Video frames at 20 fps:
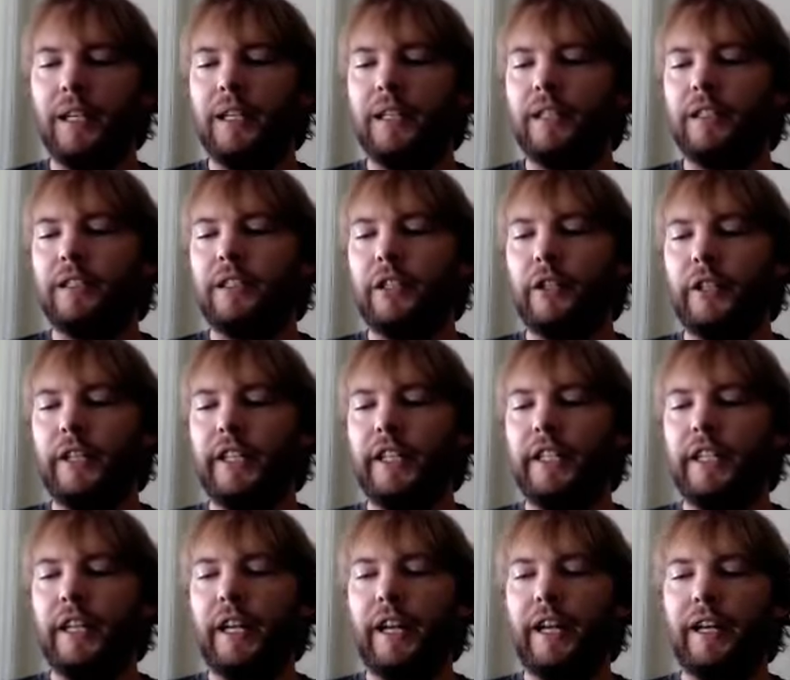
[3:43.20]
So then,
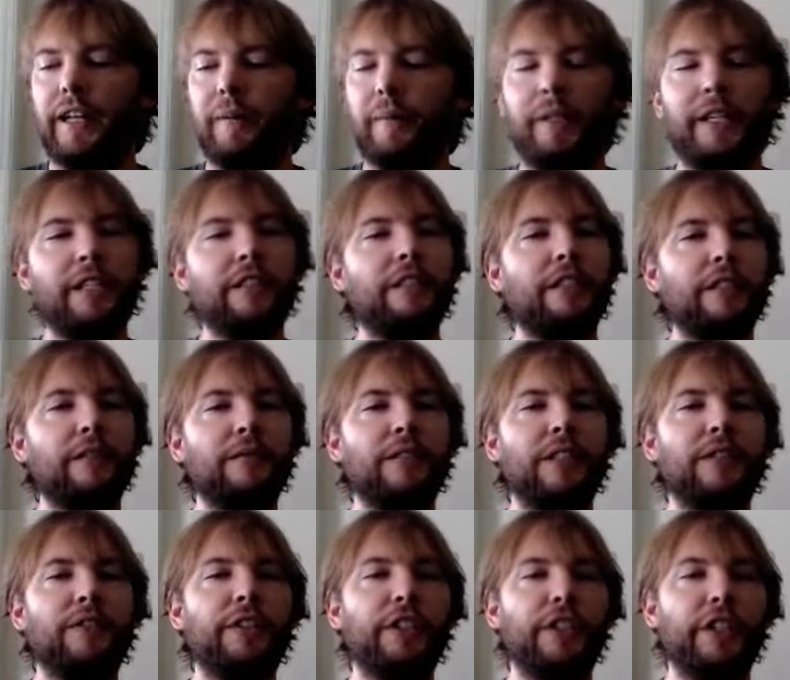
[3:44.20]
in terms
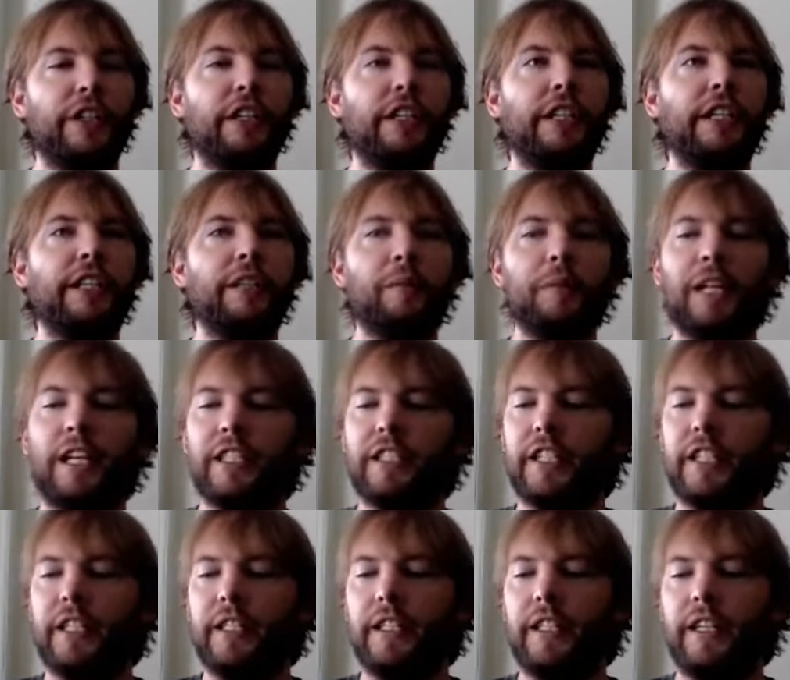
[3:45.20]
of security of the
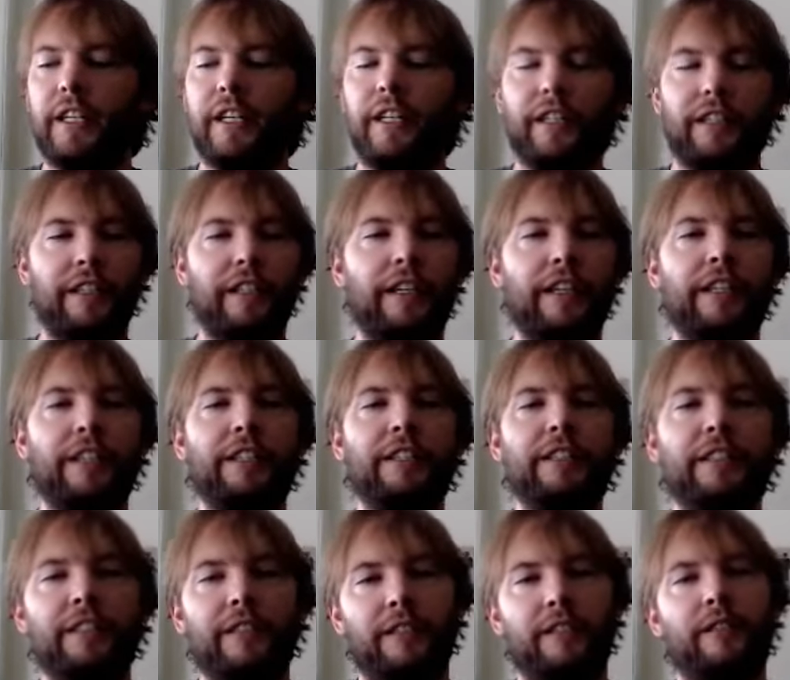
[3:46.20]
blockchain,
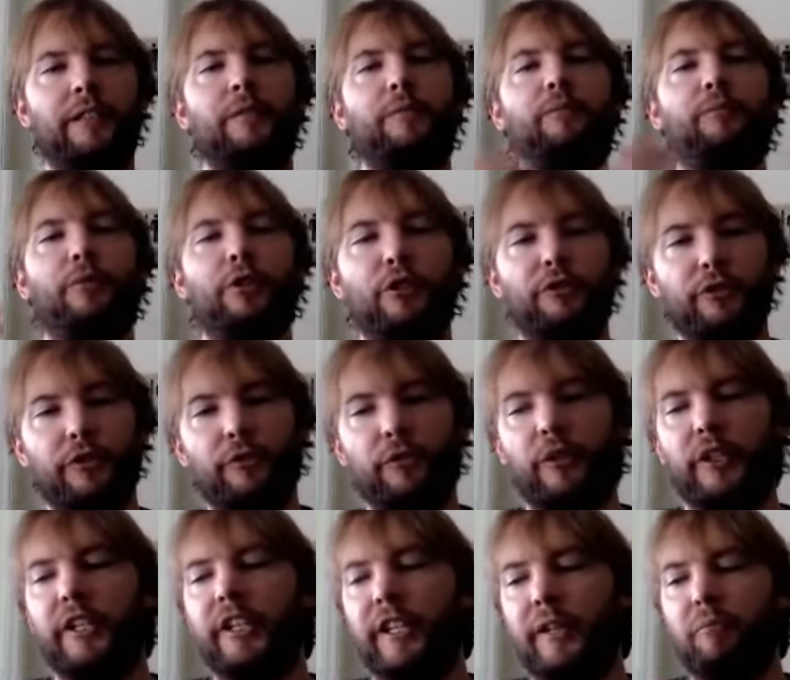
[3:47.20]
there's proof of
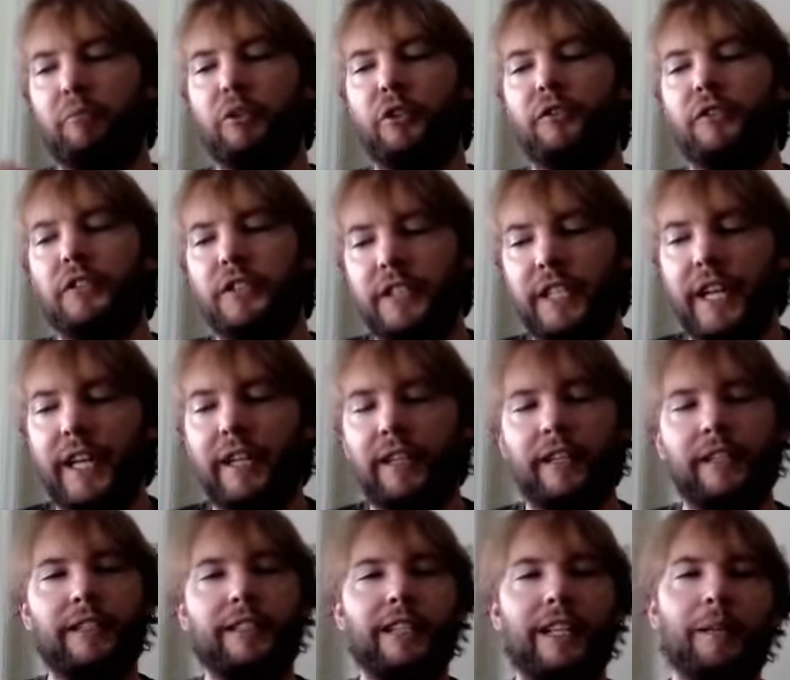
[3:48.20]
work and proof of stake
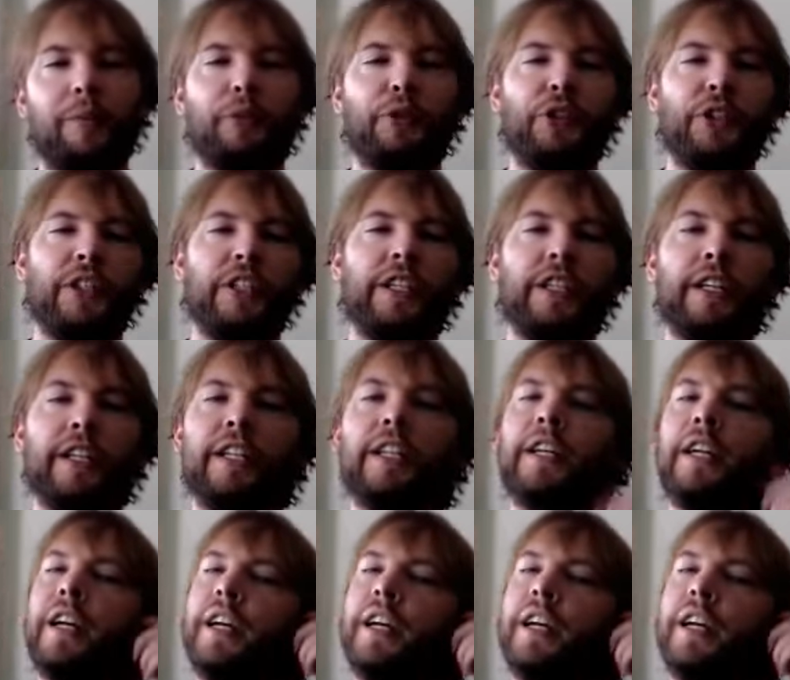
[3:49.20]
type security.